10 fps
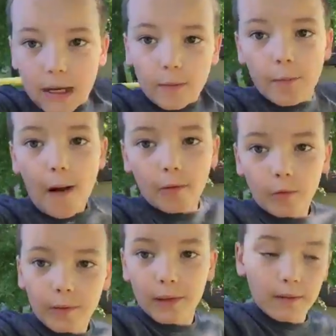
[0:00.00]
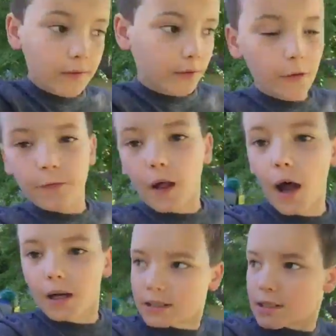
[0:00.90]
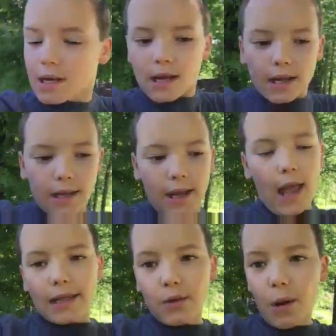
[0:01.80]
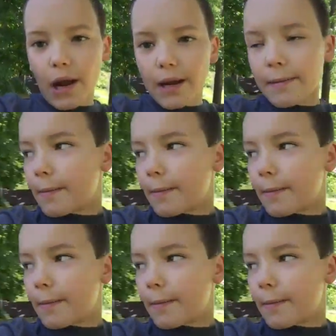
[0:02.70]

I will probably do vlogs anyway,